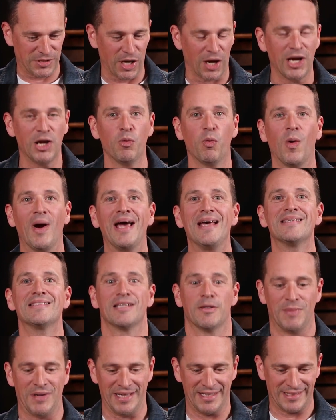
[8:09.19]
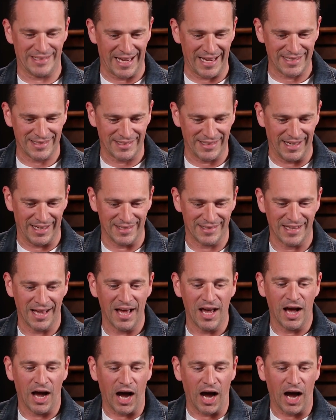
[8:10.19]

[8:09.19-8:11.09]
So he wakes them and he says this,